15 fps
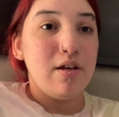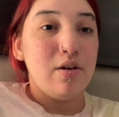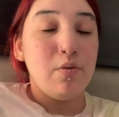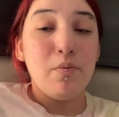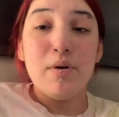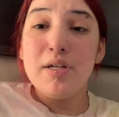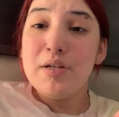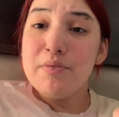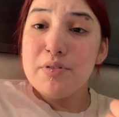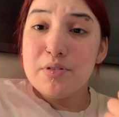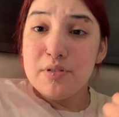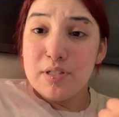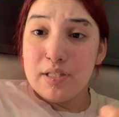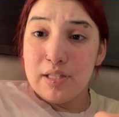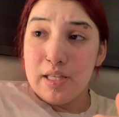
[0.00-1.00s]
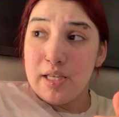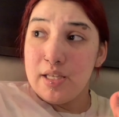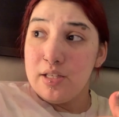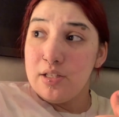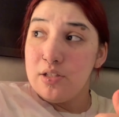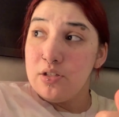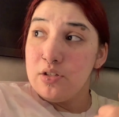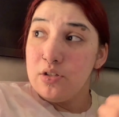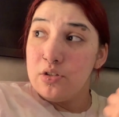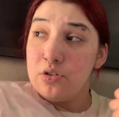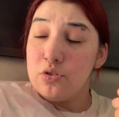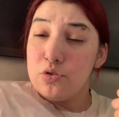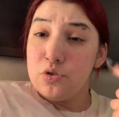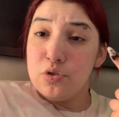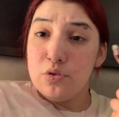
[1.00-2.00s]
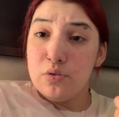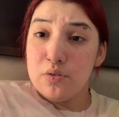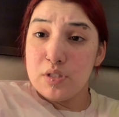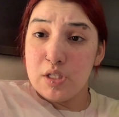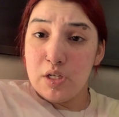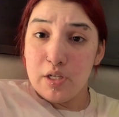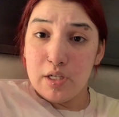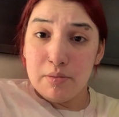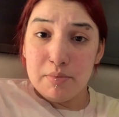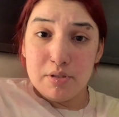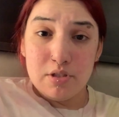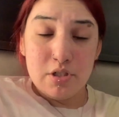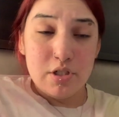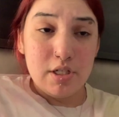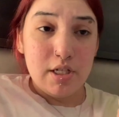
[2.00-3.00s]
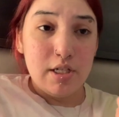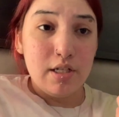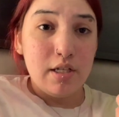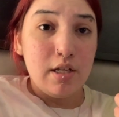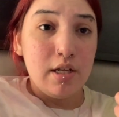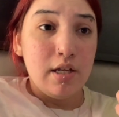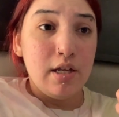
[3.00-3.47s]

one, I was already late. Two, I was carrying a bunch of shit.